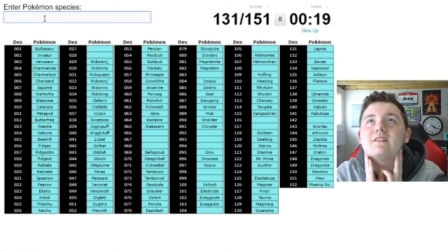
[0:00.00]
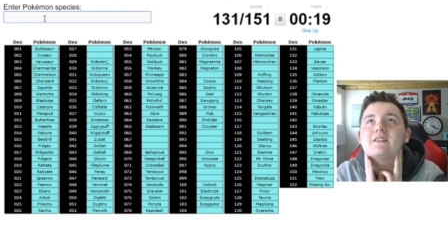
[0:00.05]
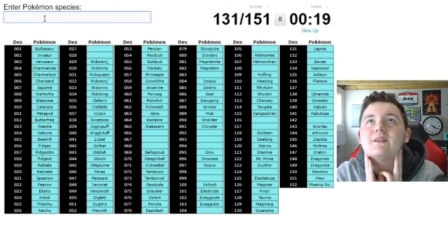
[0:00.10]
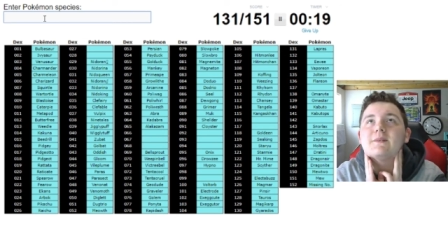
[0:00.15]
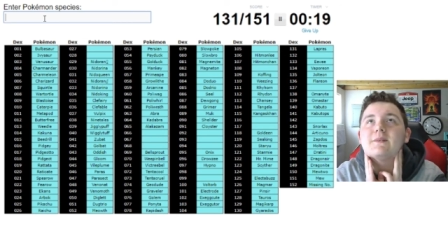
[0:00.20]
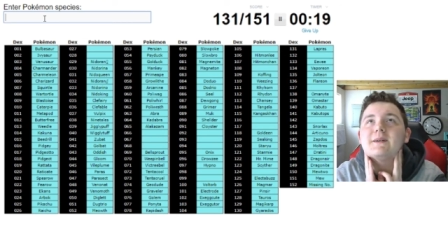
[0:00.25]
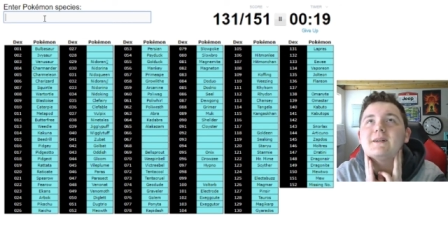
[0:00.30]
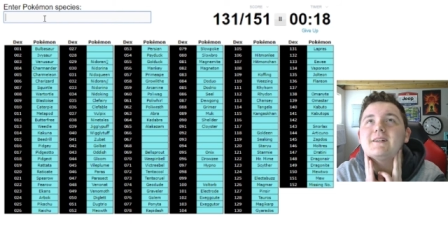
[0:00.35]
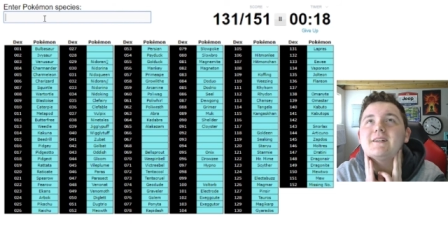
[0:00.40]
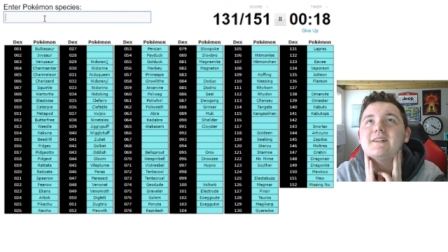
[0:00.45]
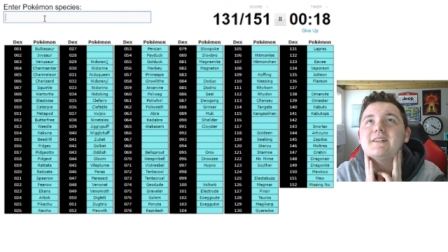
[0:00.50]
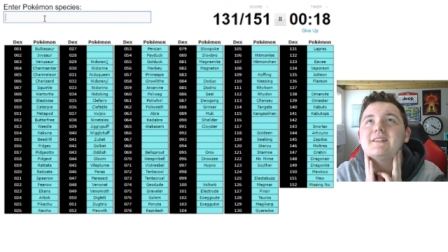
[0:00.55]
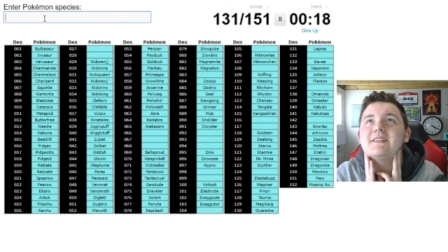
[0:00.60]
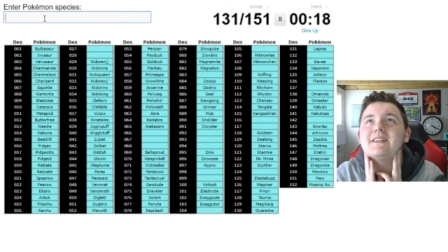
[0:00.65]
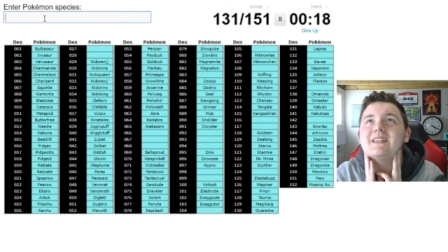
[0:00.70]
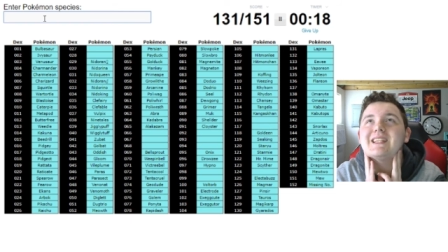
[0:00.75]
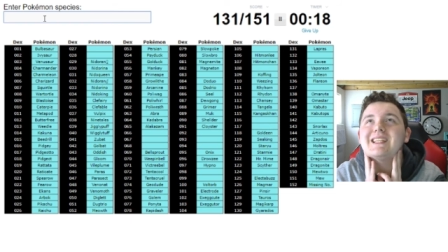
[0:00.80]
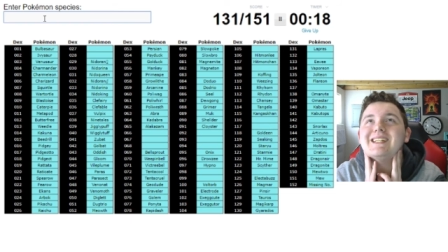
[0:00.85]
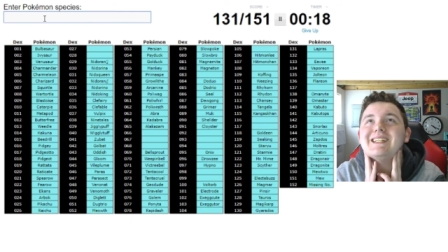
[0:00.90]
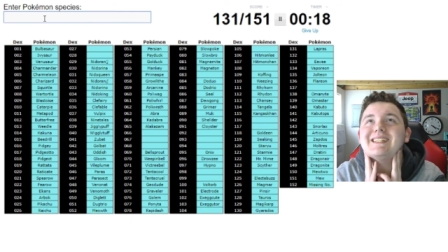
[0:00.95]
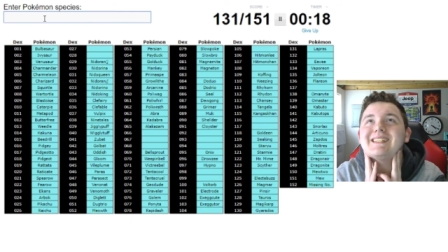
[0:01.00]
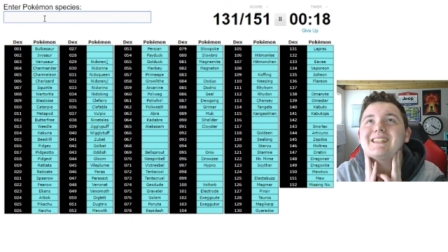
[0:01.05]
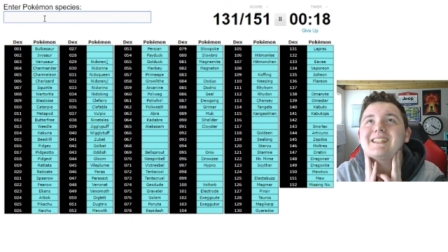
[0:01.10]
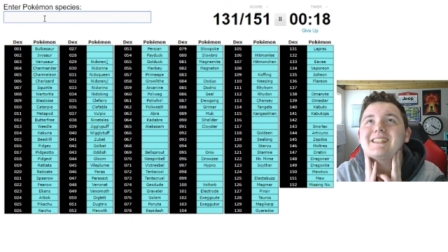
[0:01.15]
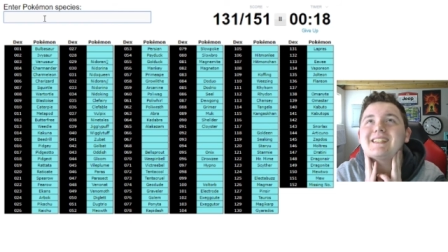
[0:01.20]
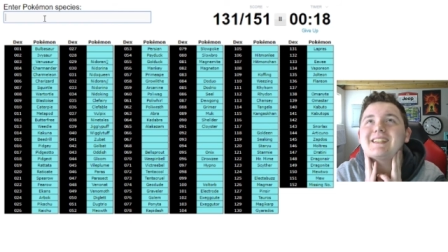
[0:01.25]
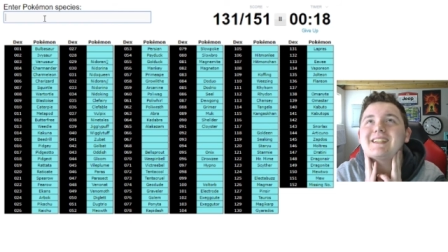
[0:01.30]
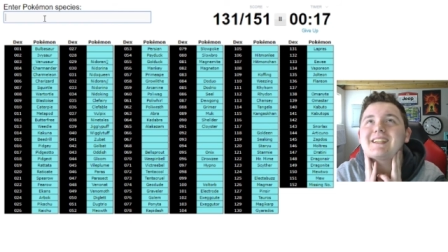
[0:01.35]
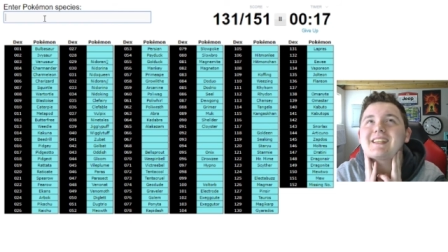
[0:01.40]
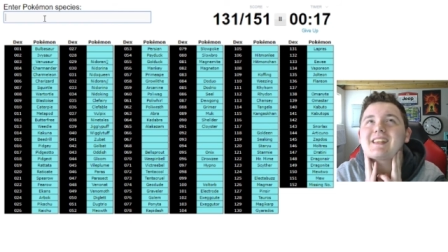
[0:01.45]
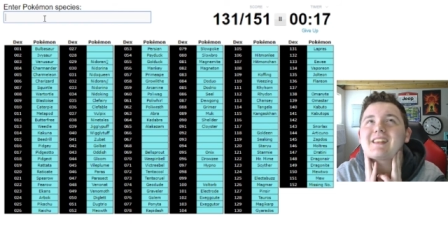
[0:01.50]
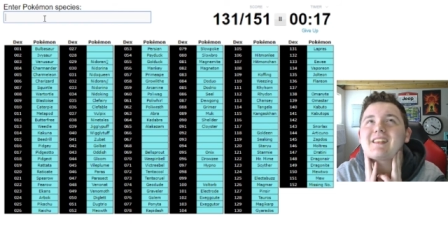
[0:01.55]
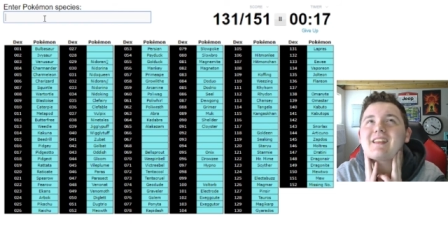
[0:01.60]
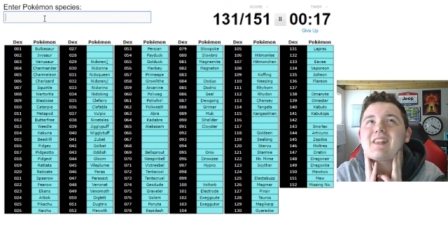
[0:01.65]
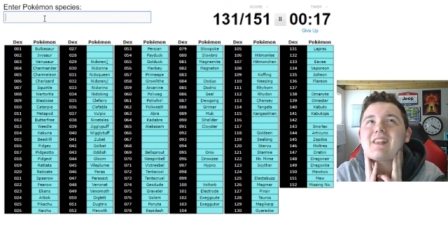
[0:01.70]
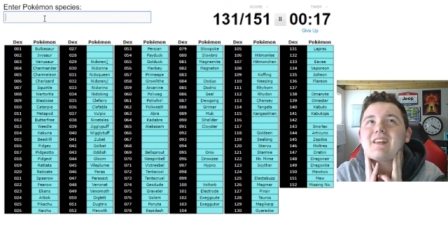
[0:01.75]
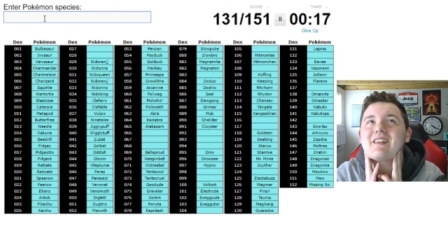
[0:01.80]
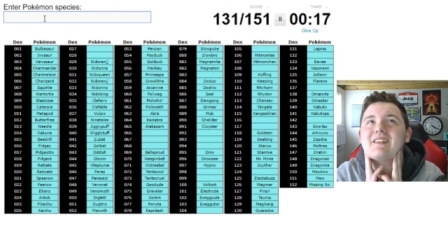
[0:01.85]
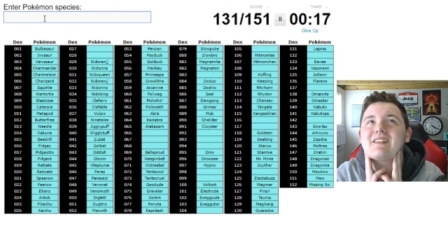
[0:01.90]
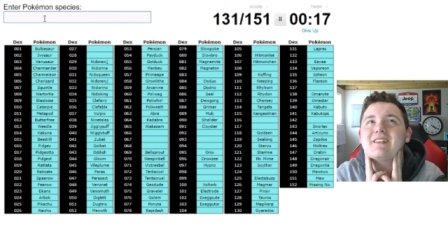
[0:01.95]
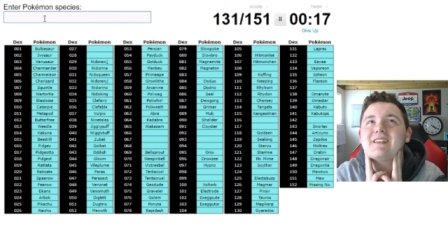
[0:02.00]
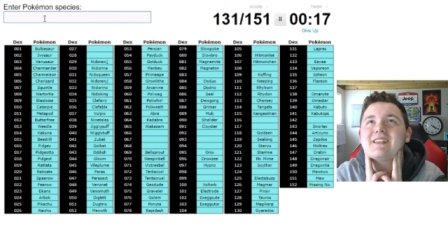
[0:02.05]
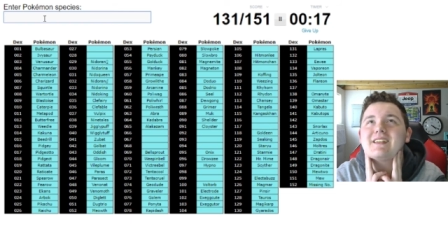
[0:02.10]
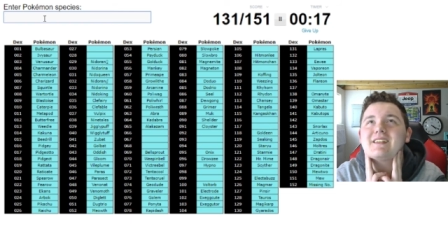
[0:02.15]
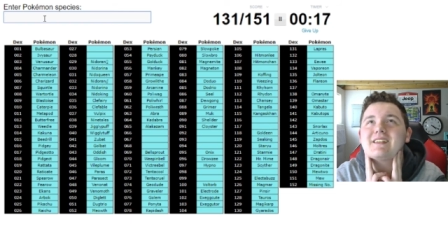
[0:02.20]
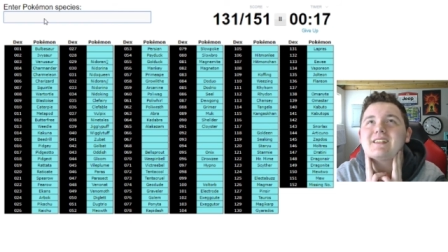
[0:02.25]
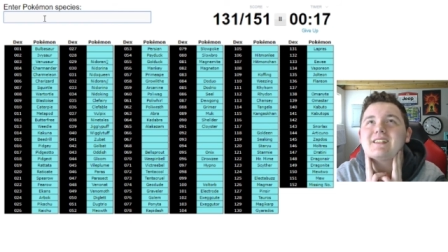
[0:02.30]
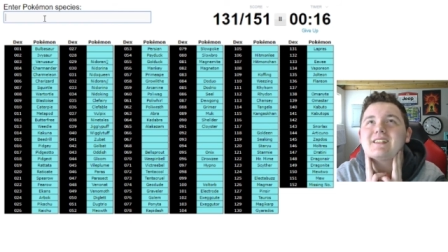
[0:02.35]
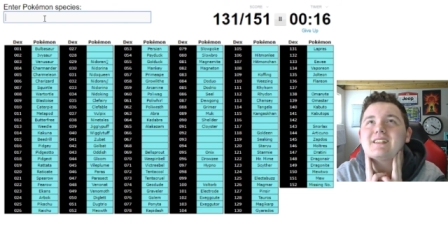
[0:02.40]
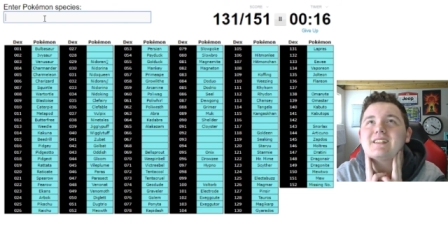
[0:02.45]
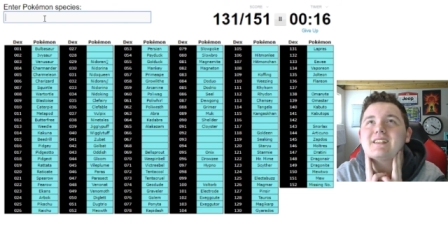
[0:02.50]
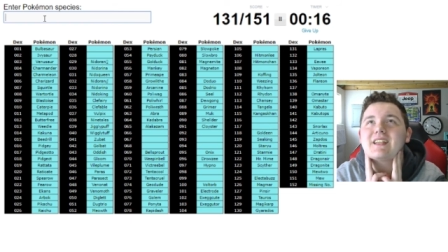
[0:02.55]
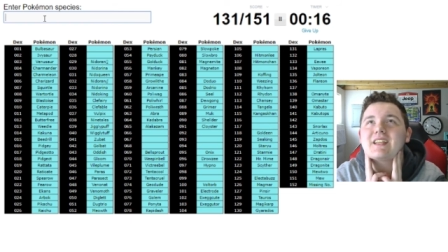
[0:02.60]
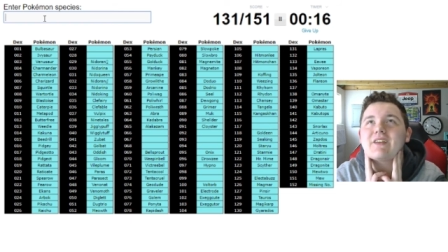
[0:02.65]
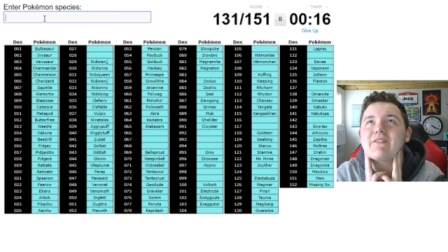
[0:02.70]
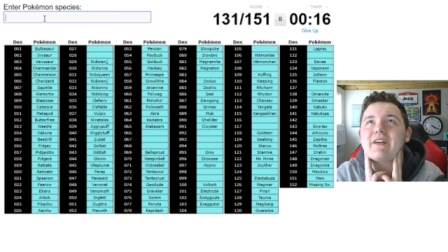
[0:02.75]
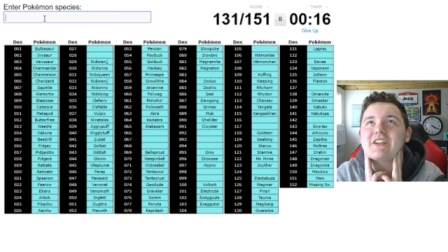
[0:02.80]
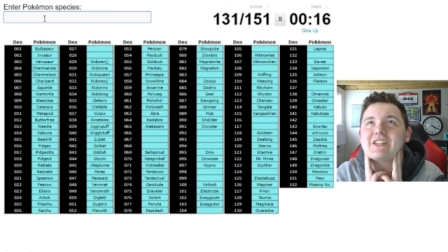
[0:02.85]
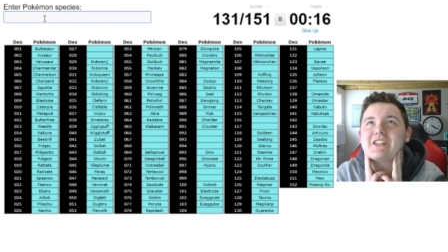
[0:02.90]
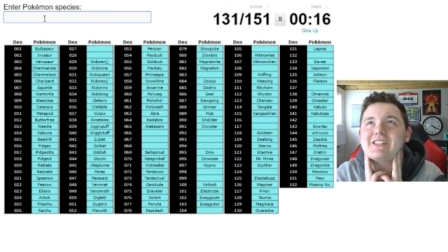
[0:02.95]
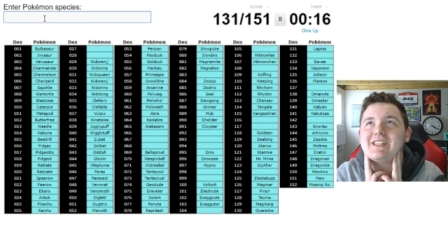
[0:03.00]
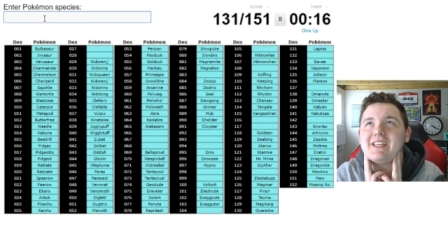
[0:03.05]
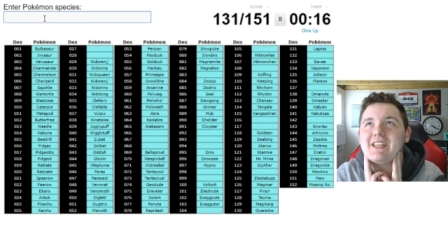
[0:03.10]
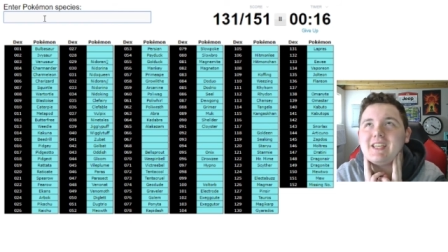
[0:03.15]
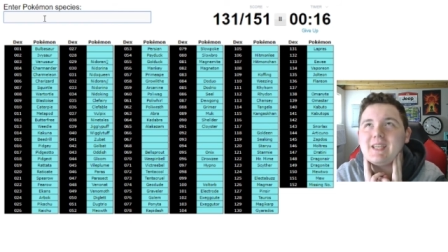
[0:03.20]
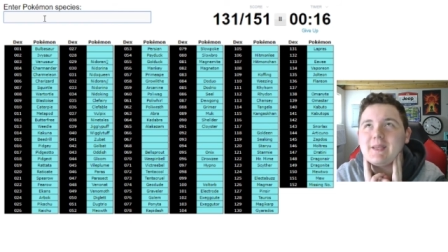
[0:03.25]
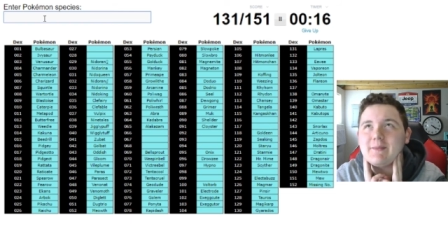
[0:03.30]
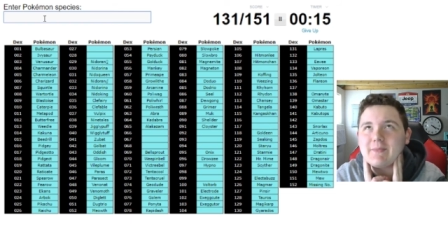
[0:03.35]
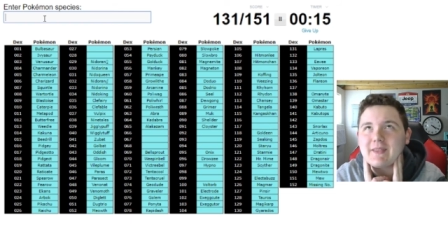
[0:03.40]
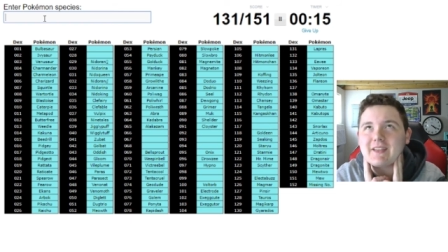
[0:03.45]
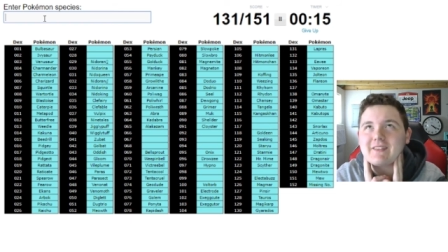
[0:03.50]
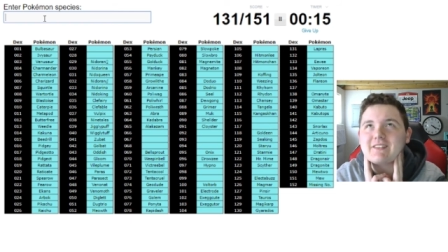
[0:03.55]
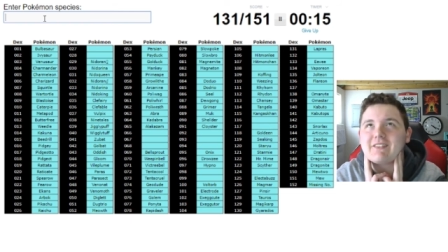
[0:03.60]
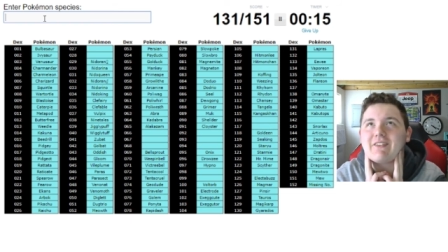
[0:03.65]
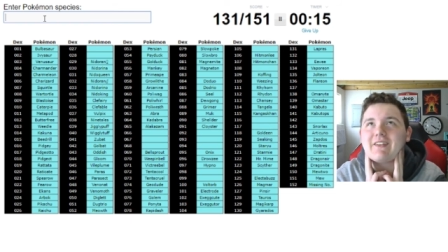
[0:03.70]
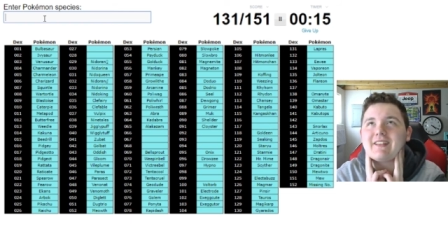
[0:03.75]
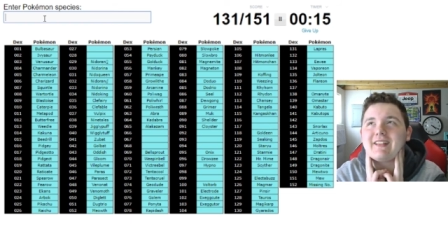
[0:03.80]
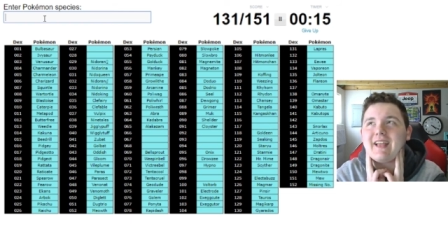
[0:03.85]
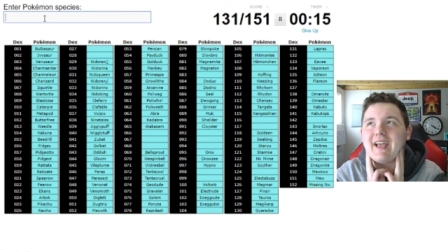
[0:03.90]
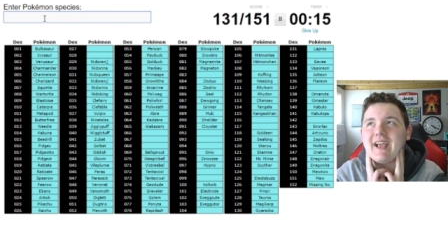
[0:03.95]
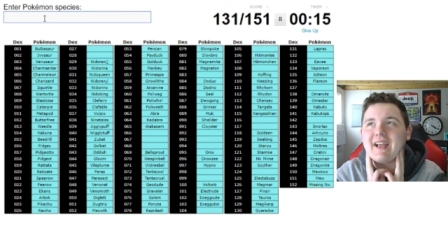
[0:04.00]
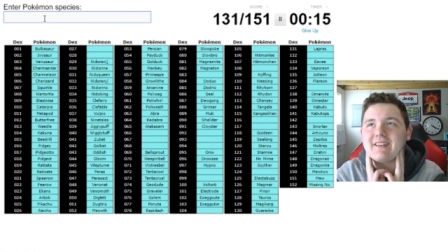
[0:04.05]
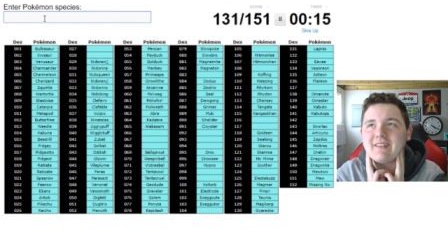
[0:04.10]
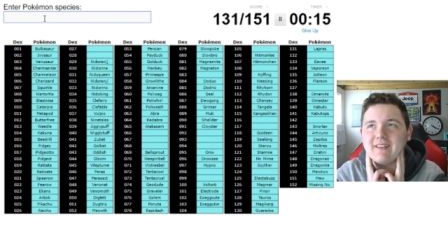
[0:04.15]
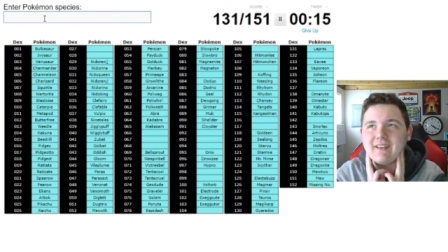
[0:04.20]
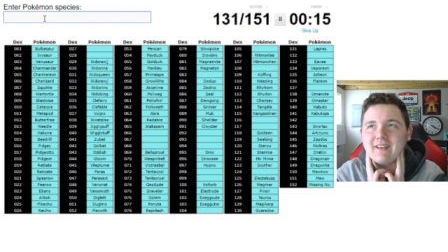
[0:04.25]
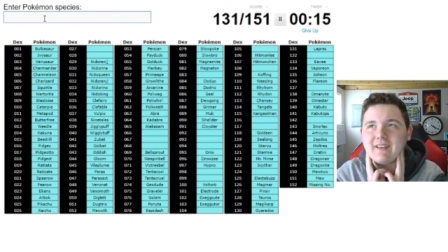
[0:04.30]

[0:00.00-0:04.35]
on, think. Think of Ash's team, think of stuff like that.